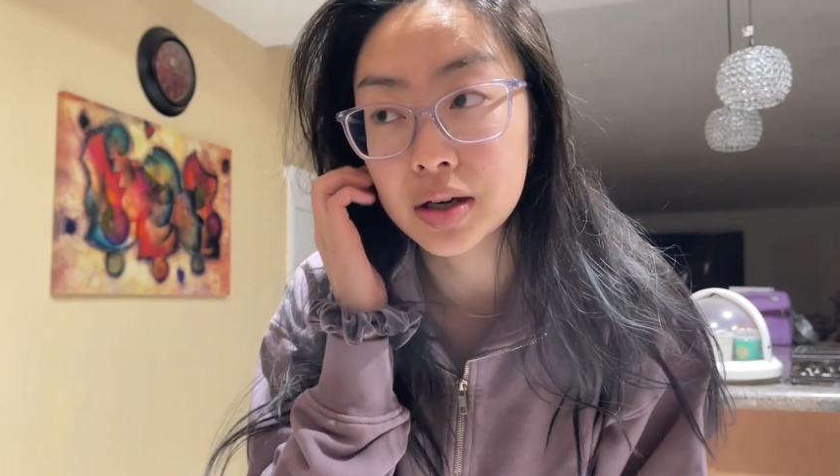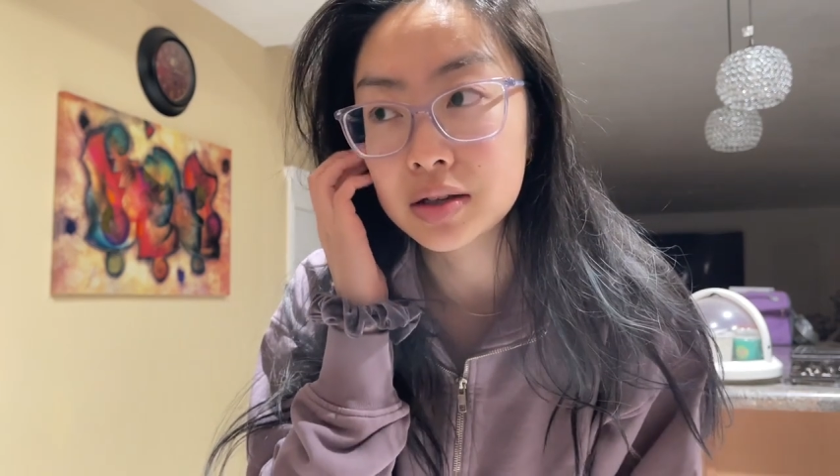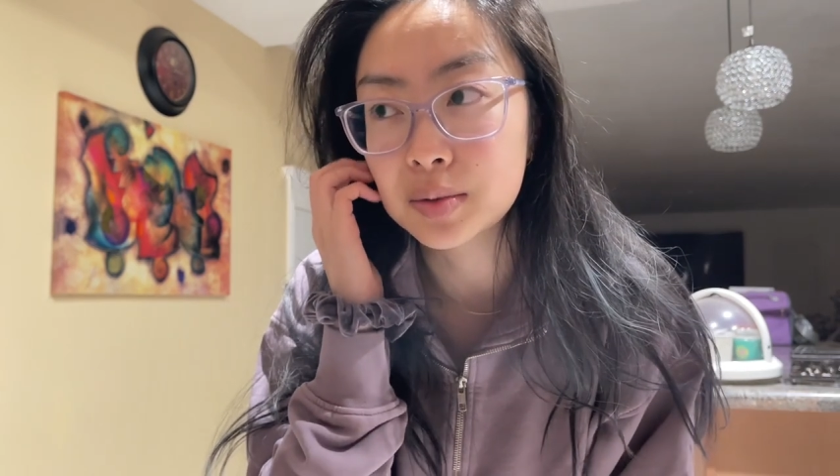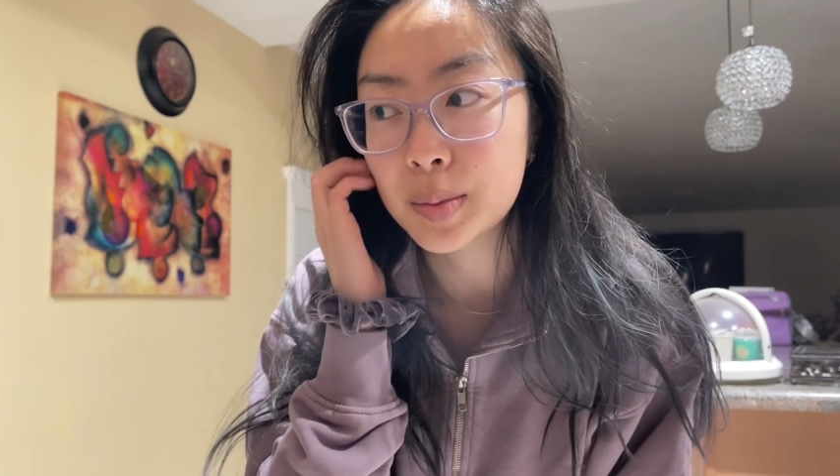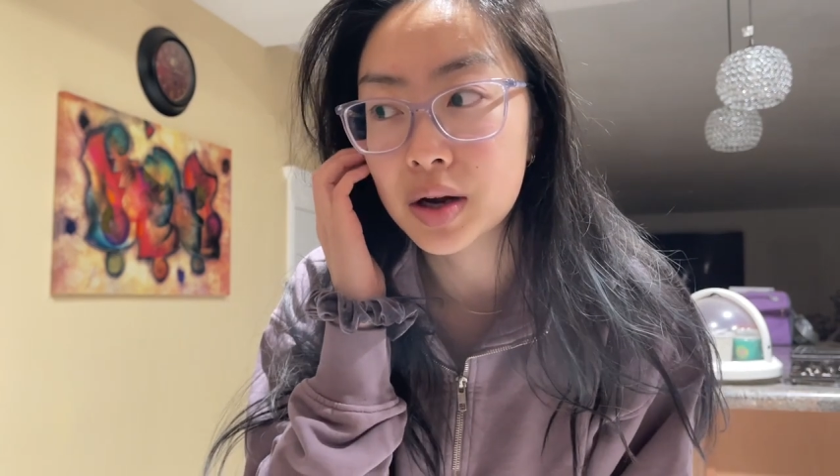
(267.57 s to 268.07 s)
I
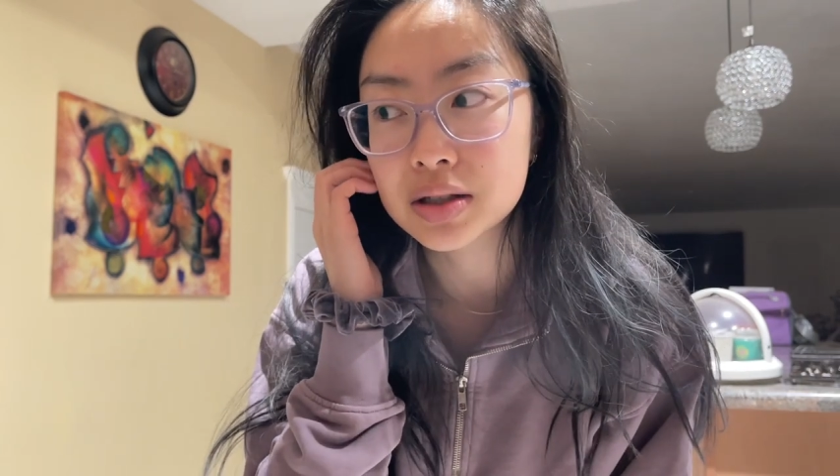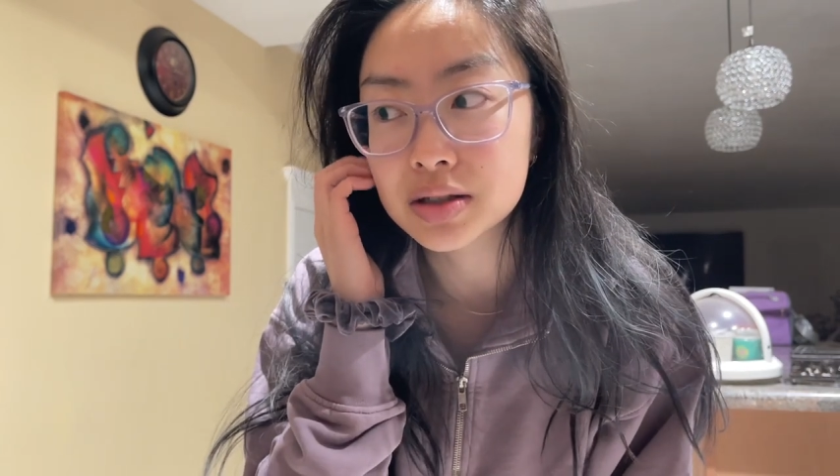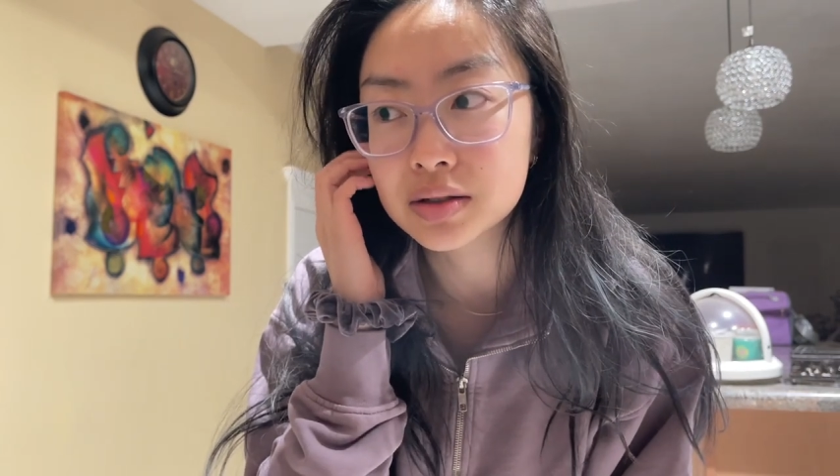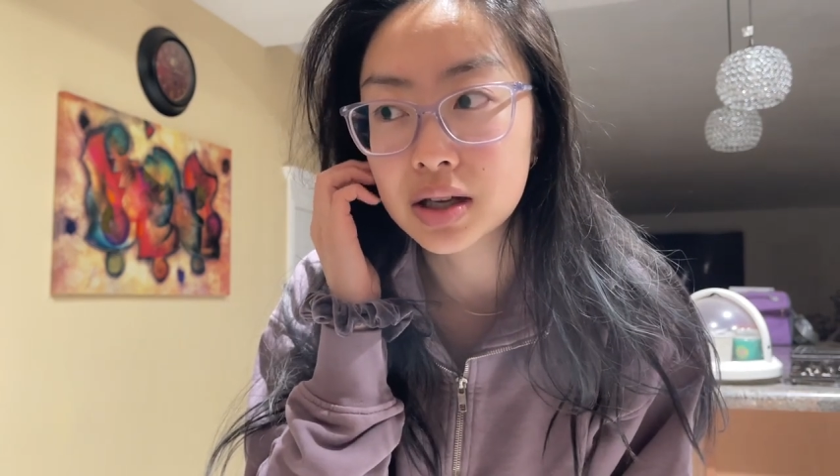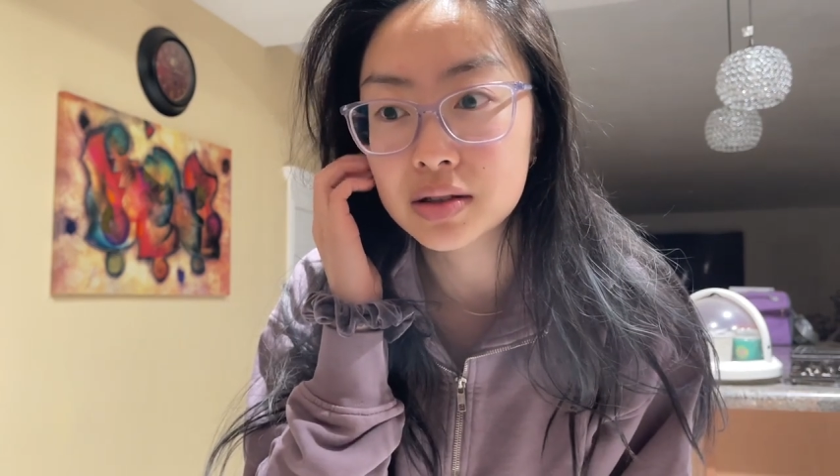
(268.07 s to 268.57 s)
know my body's
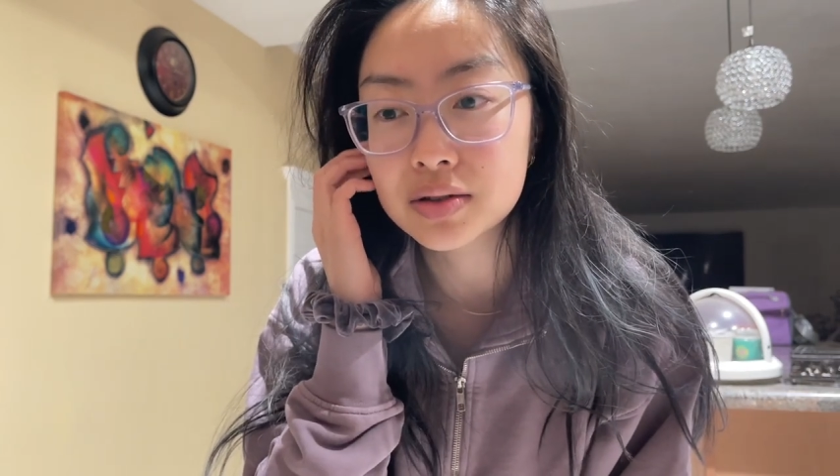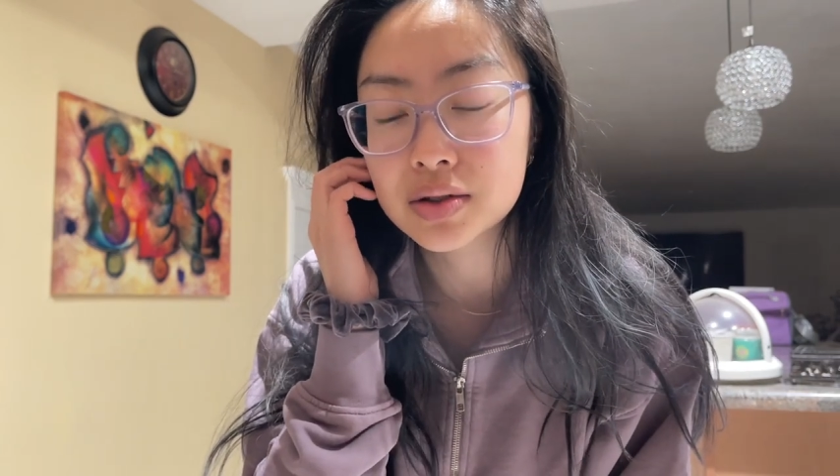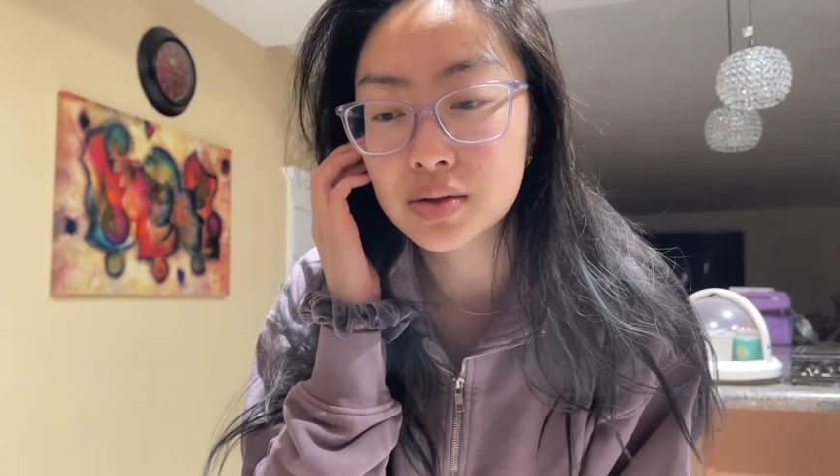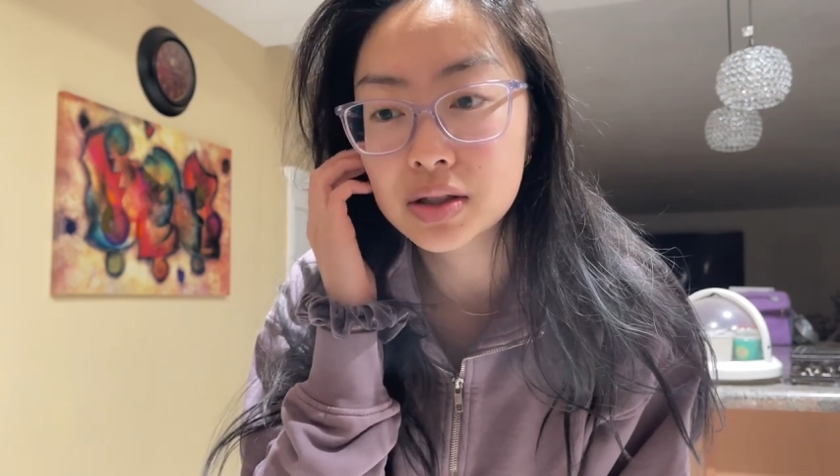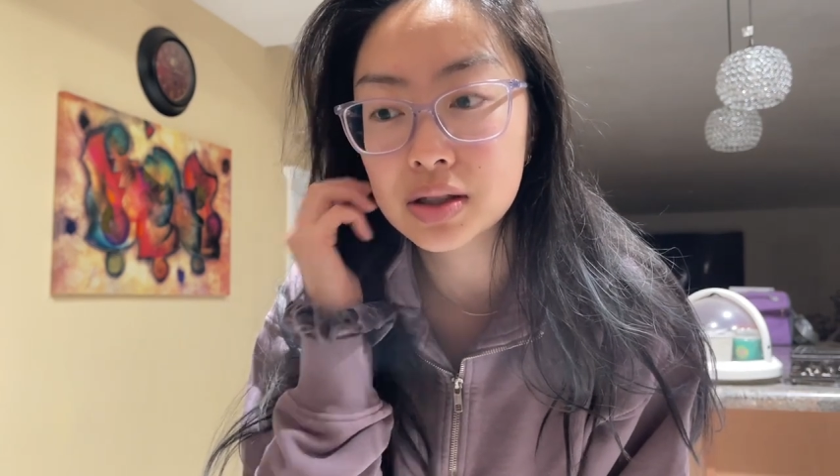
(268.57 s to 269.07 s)
still getting used
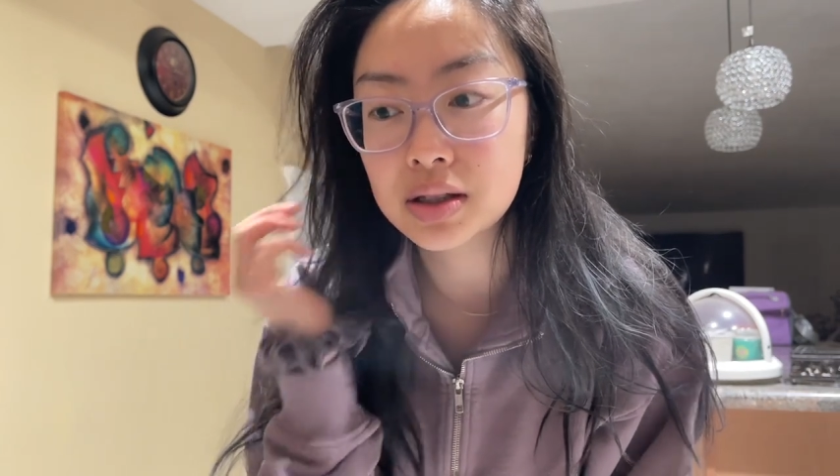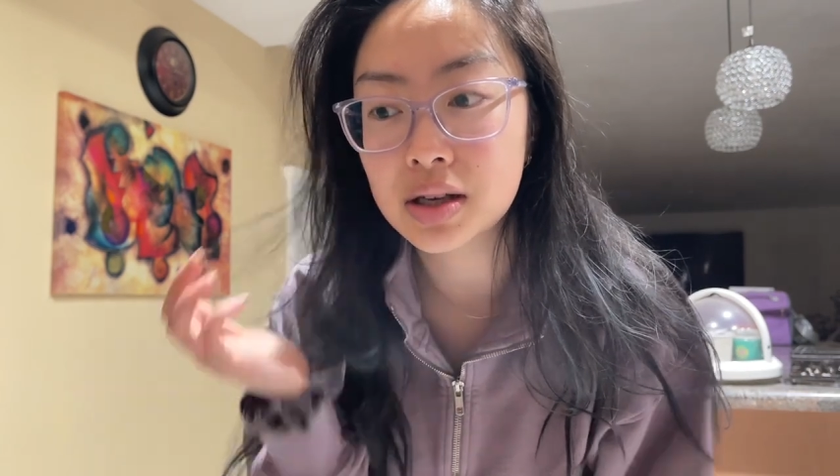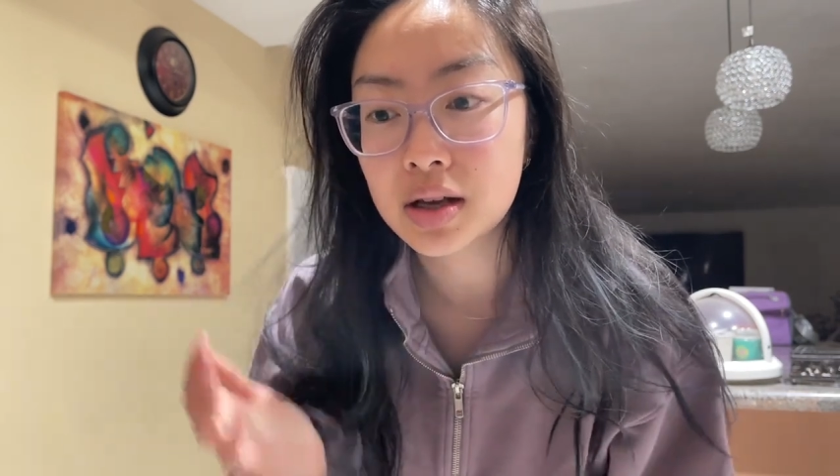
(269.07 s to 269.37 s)
to it.